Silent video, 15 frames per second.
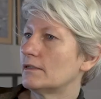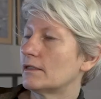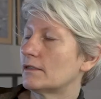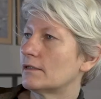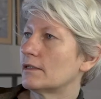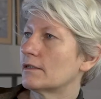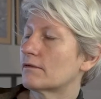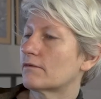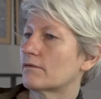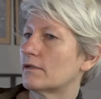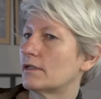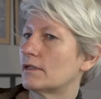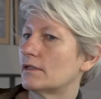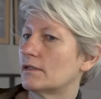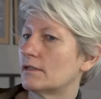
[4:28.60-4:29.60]
the things
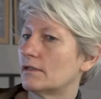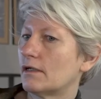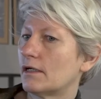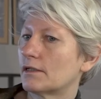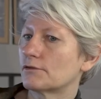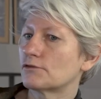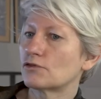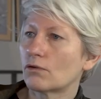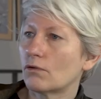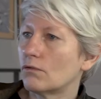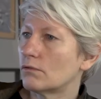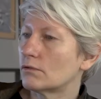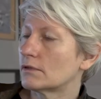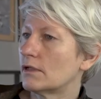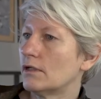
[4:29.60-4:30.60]
are
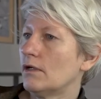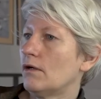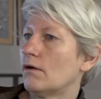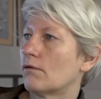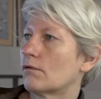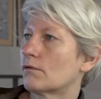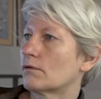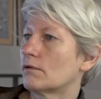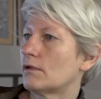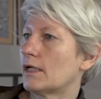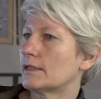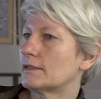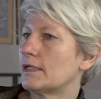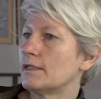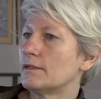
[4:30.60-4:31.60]
drawn or
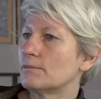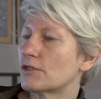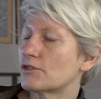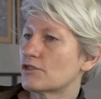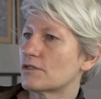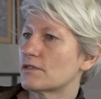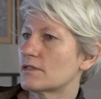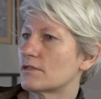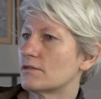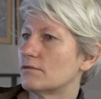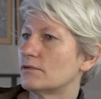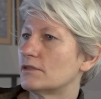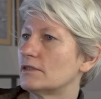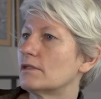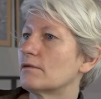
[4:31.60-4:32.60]
like the images,
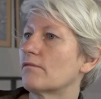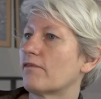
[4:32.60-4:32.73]
you didn't